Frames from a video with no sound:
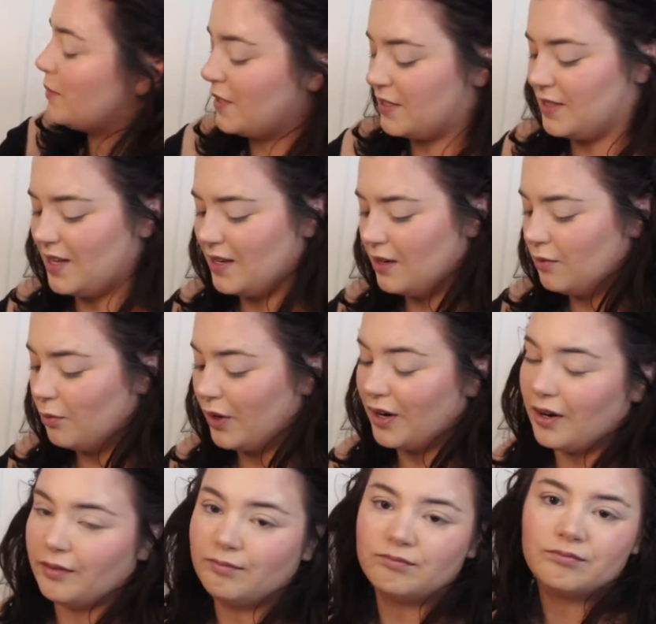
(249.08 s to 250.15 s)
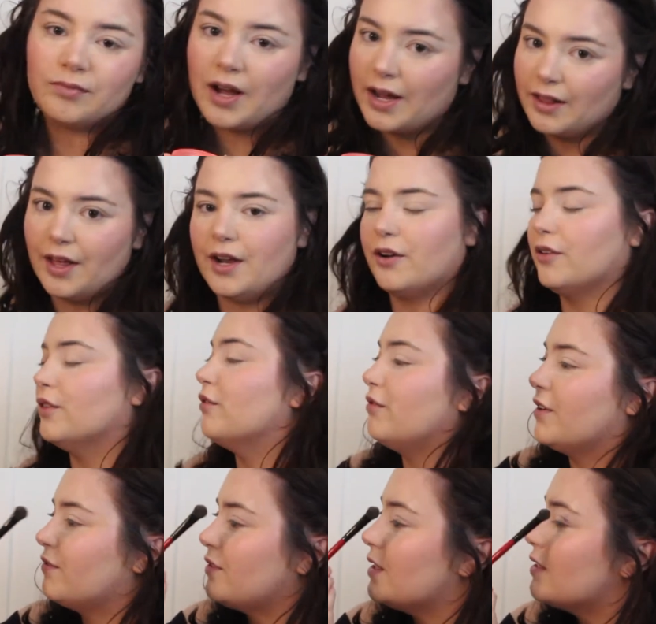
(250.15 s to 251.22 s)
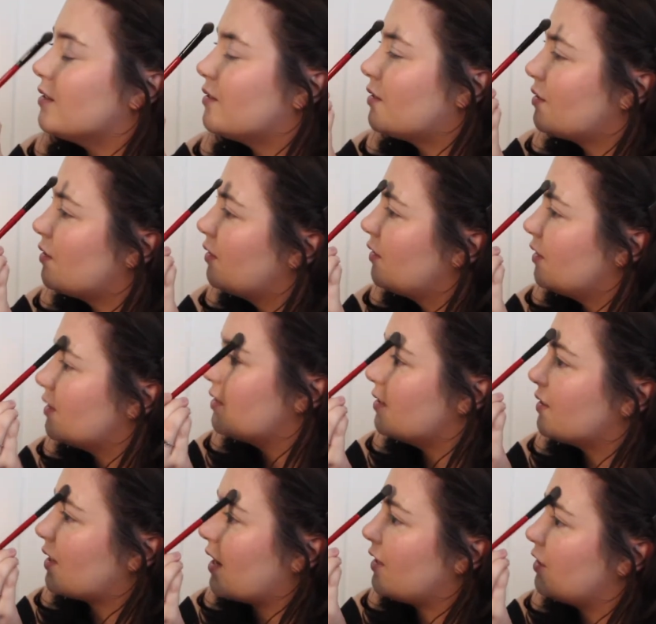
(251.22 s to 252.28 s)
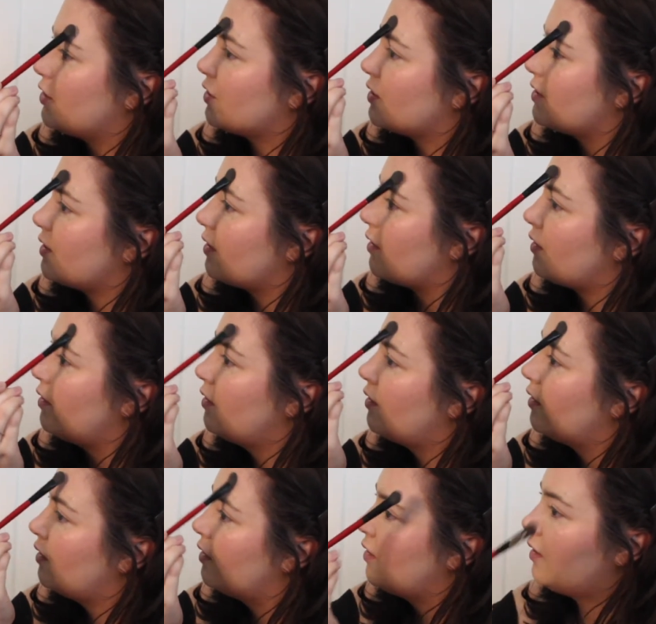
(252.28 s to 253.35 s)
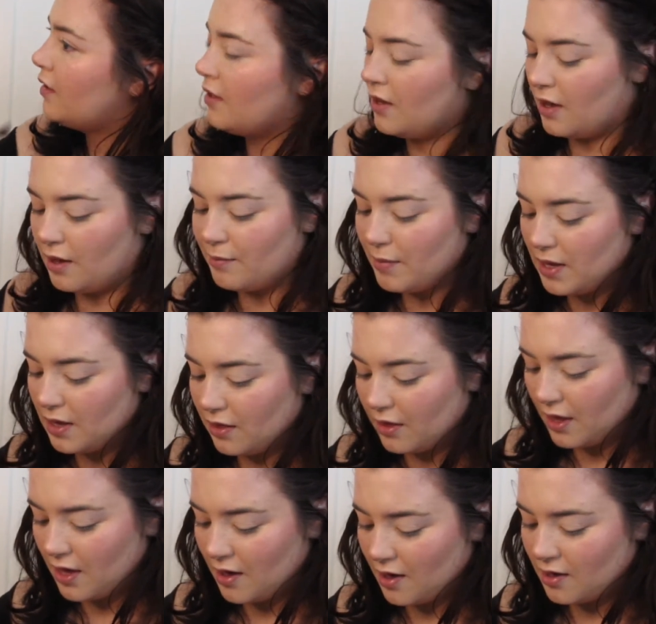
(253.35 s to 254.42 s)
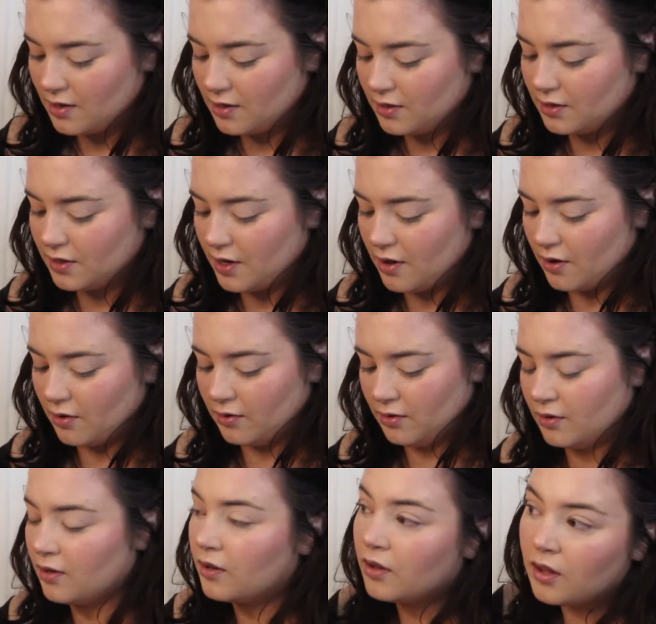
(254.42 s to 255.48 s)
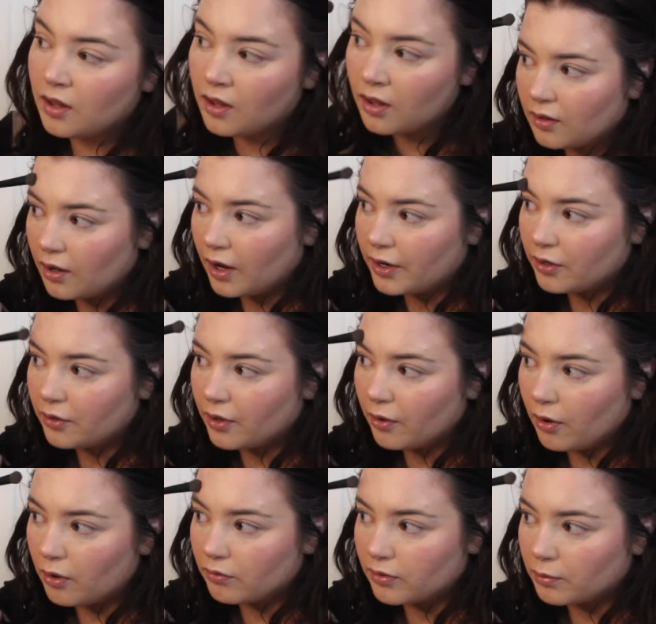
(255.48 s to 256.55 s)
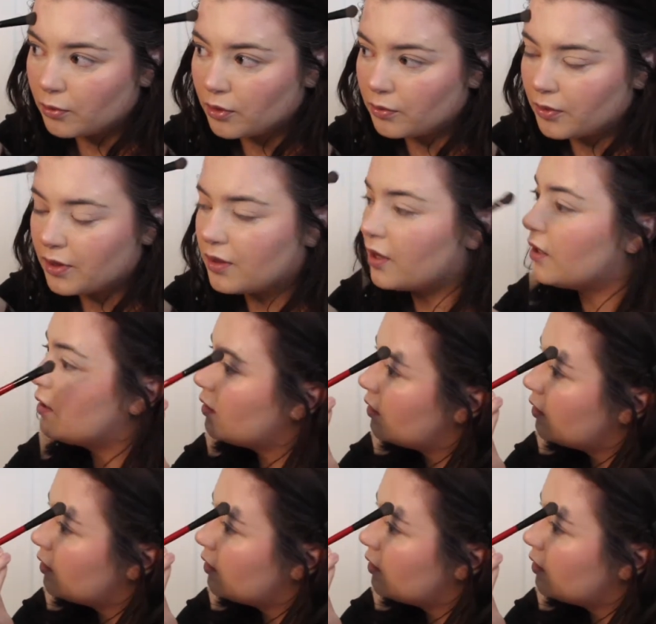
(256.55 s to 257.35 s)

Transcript: because they didn't wear highlighter in the 50s, this is kind of just a me thing, so I don't go overboard with it.